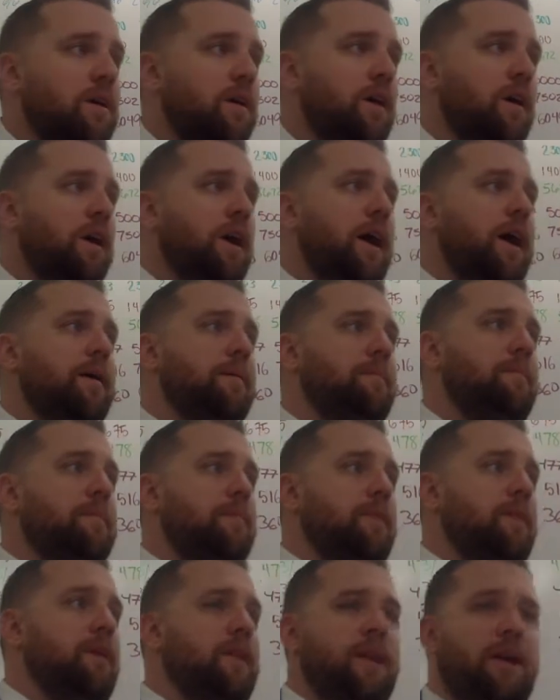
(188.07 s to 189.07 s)
All right.
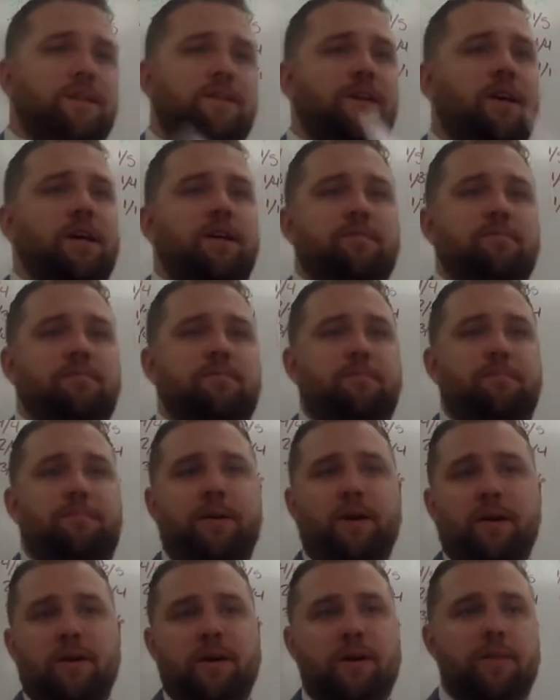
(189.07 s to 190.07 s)
And that's it.
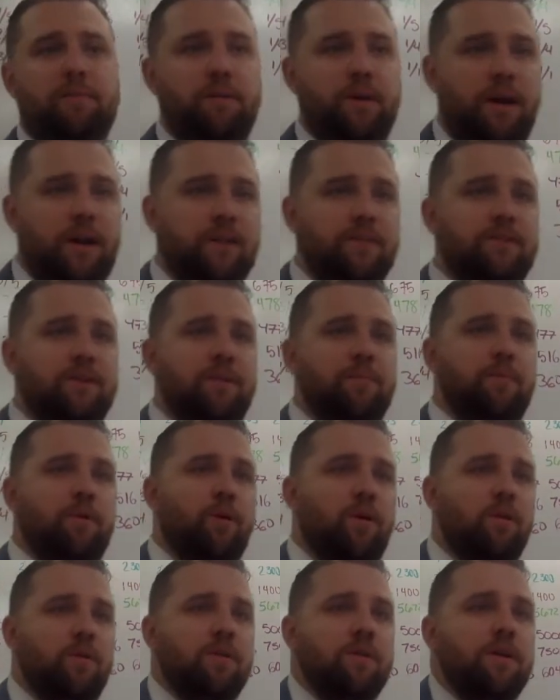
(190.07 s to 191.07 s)
Period. Plain and
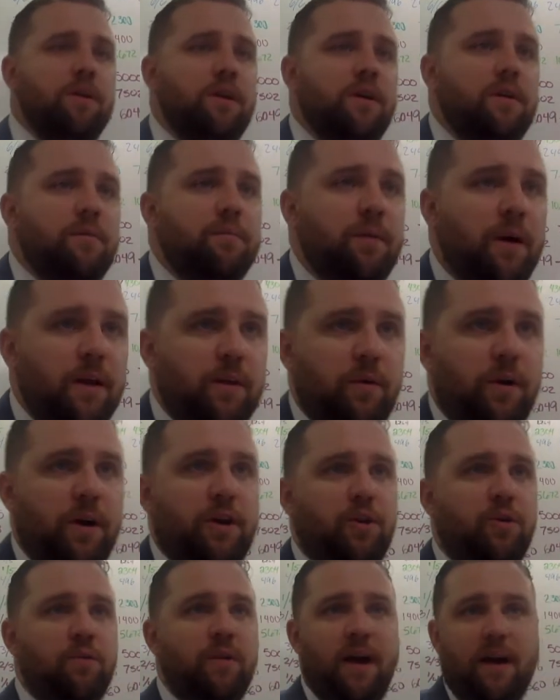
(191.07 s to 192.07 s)
simple. By the
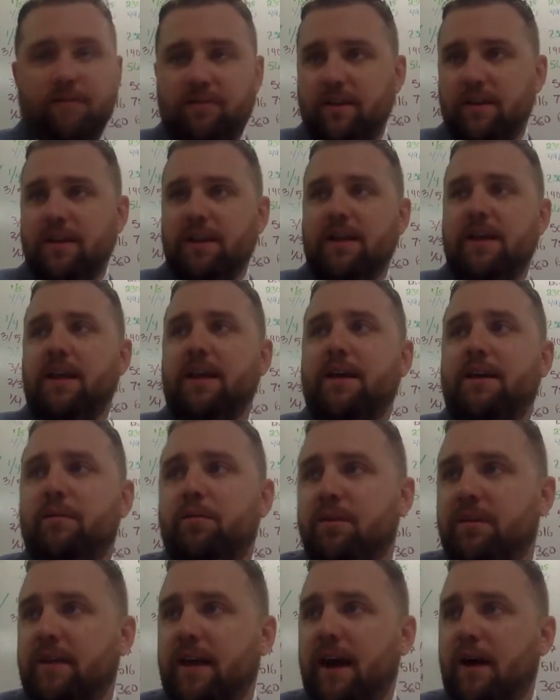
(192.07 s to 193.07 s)
way, you have to lead
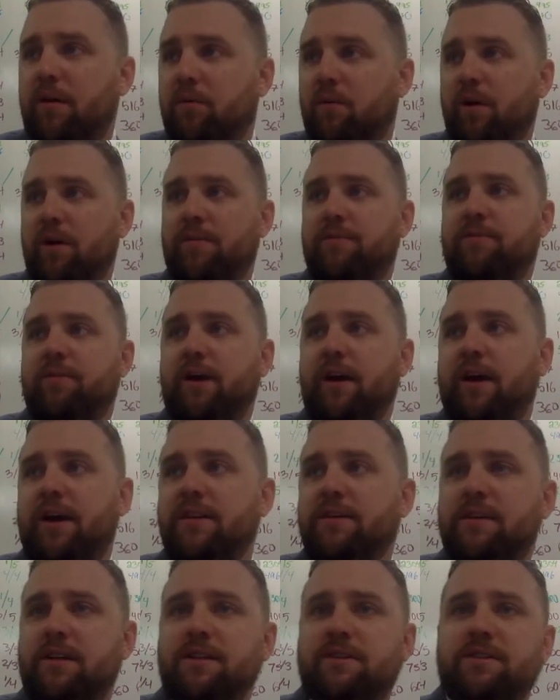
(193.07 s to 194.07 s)
with that one
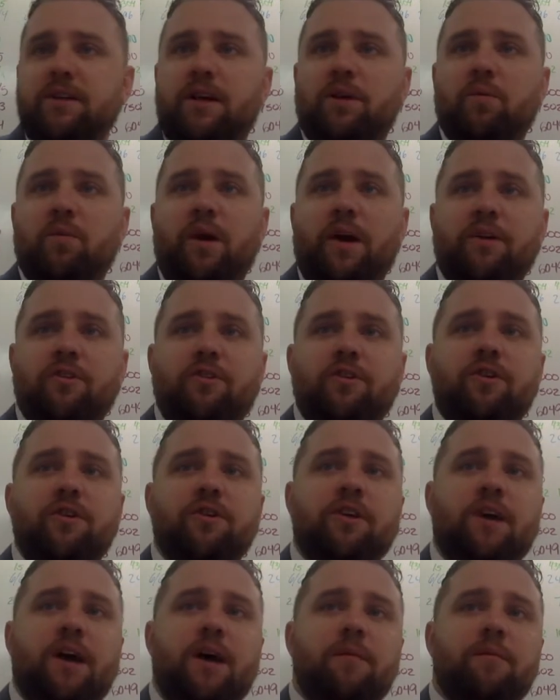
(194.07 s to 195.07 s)
phrase. Instead of wasting
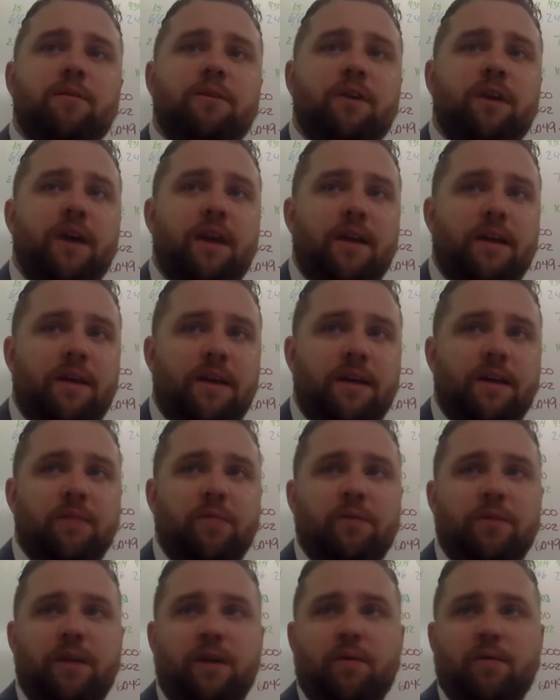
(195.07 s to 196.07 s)
your time, you got to
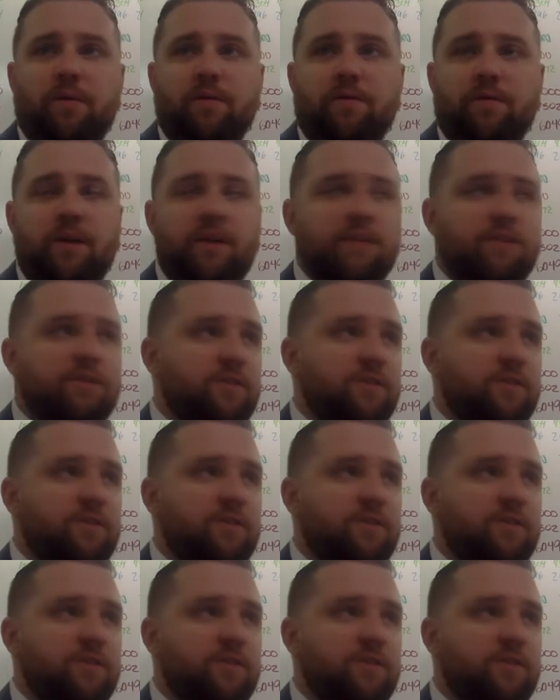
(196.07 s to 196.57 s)
end with that one phrase.